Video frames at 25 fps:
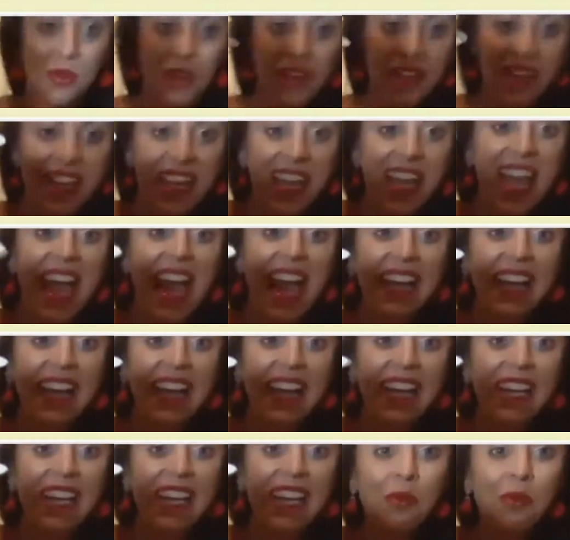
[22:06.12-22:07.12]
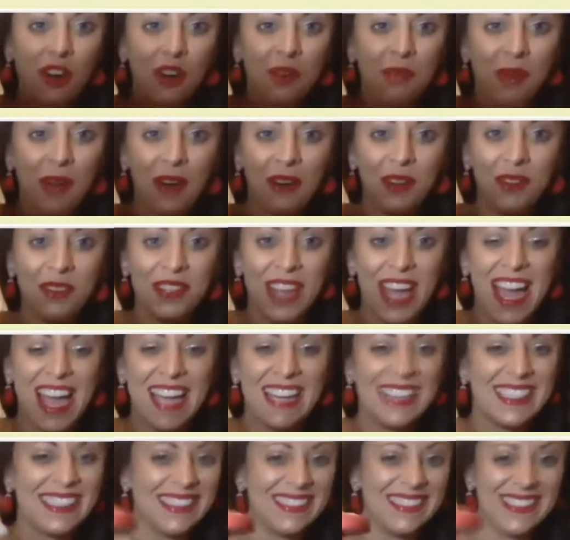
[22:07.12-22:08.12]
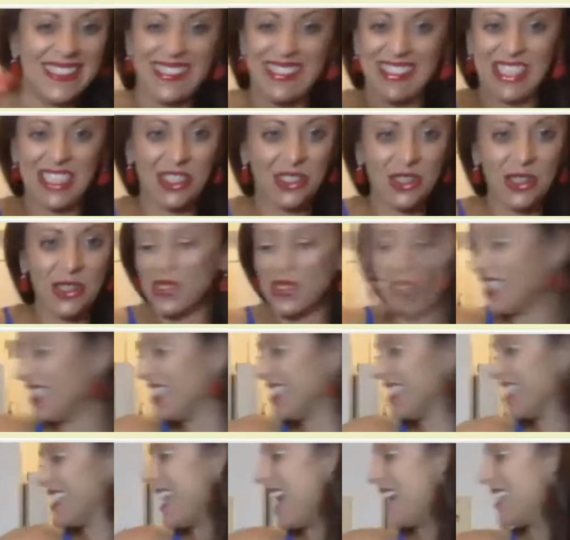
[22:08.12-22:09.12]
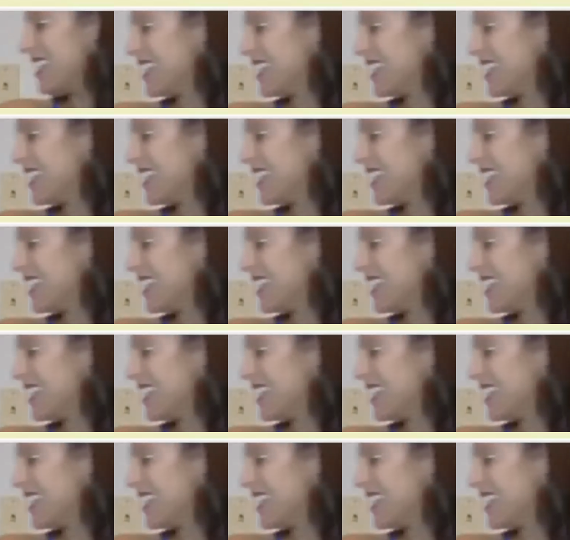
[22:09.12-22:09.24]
one. Any water bottle that closes and